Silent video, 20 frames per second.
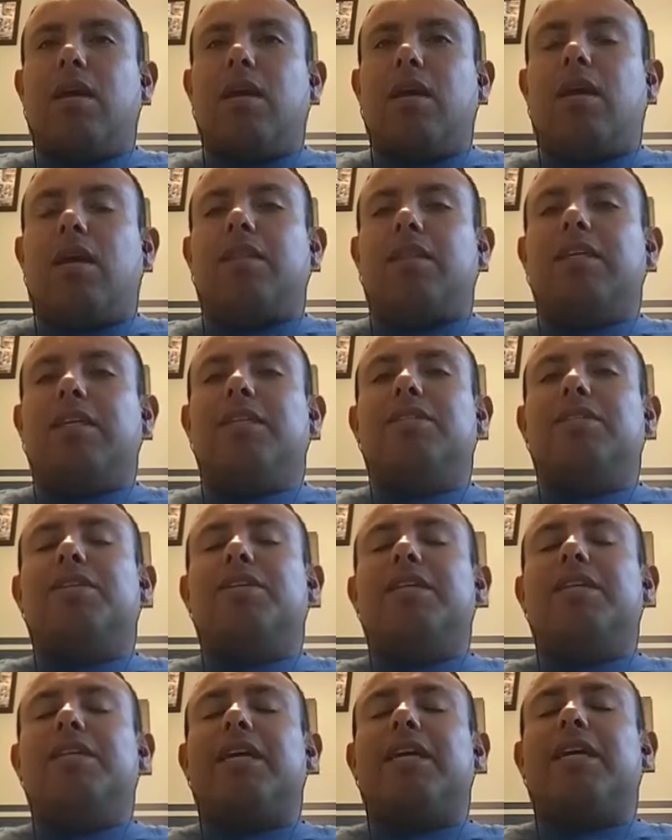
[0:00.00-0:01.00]
I think he's doing
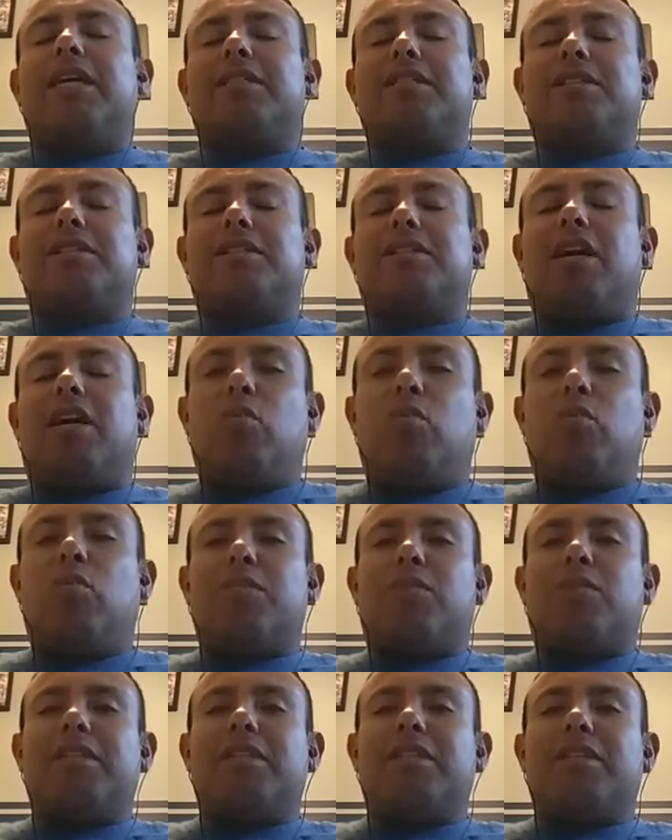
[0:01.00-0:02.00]
an excellent job. What's
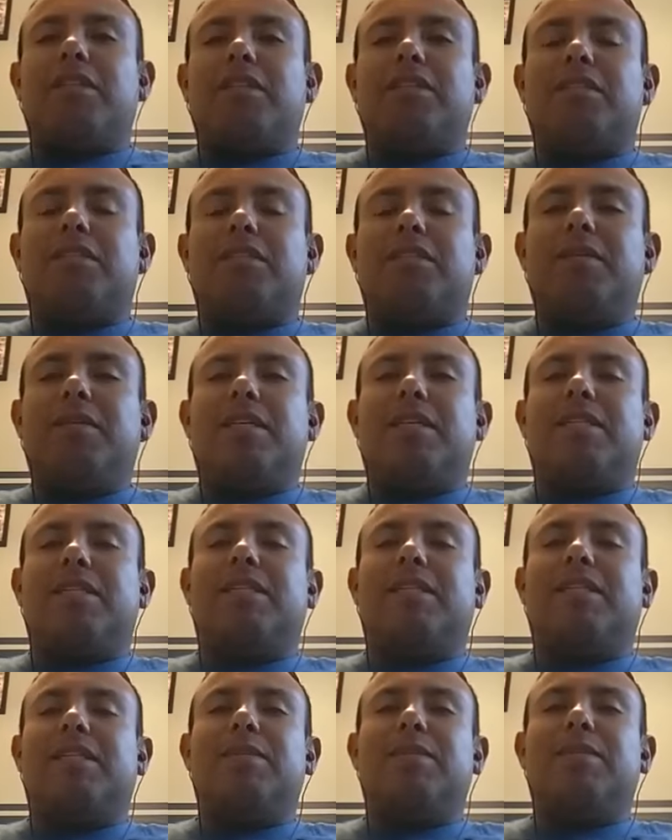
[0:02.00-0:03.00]
surprising to me is
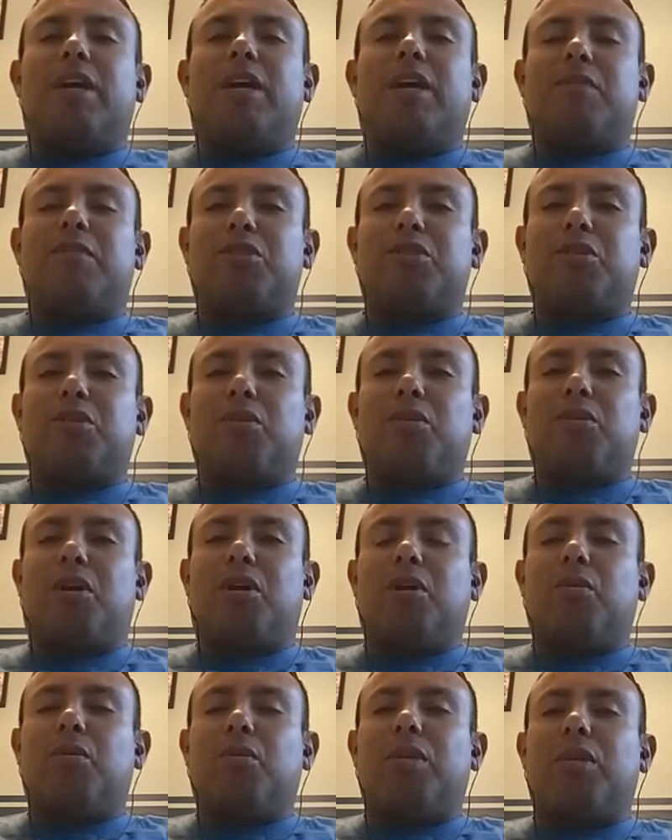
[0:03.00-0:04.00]
since he's been around for so
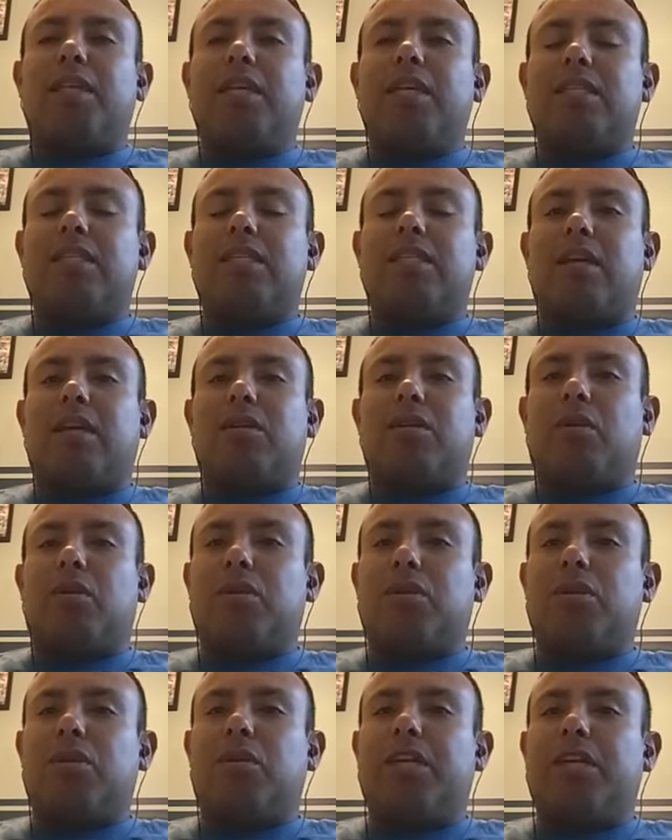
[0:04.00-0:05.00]
long, we think he's a lot older
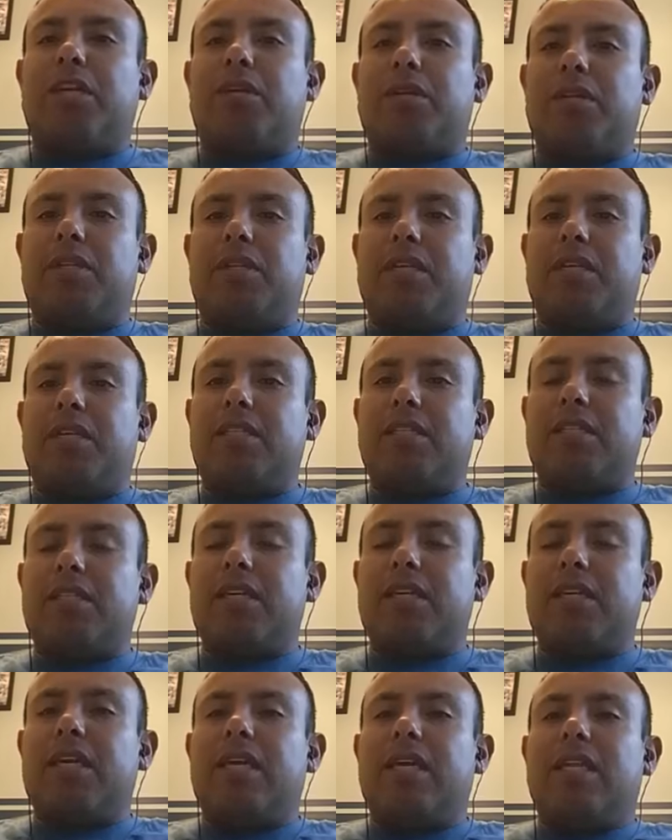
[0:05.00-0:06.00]
than what he really is.
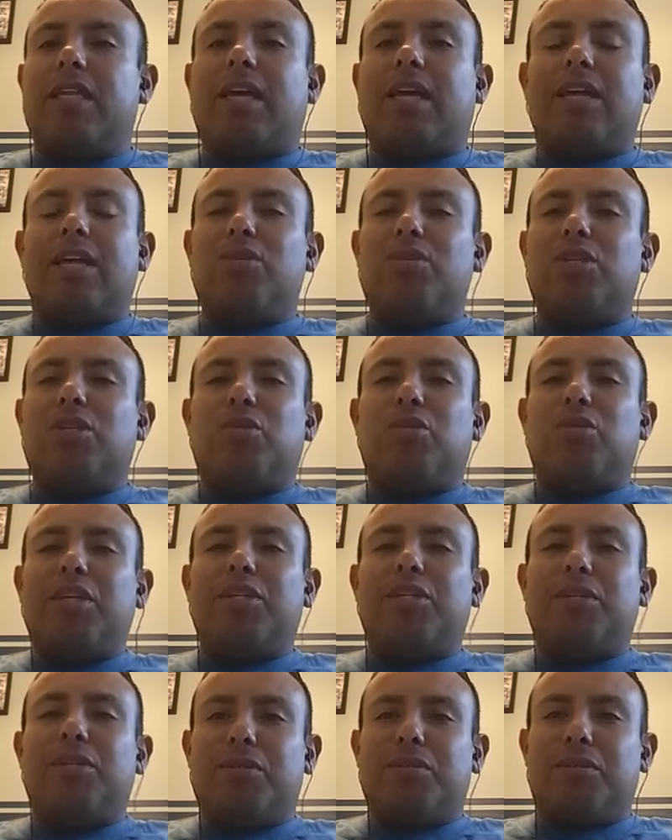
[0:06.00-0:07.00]
The guy's only
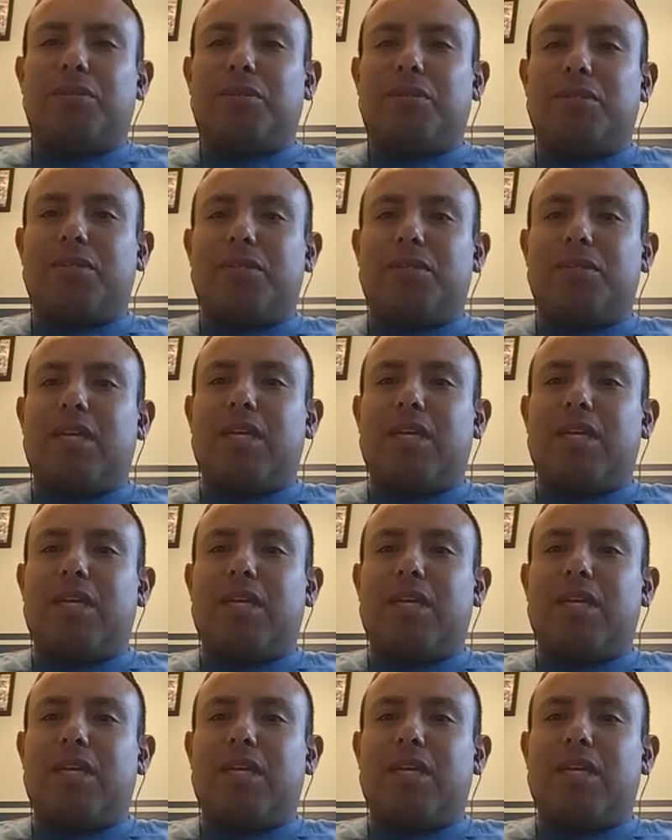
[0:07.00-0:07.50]
22 years old.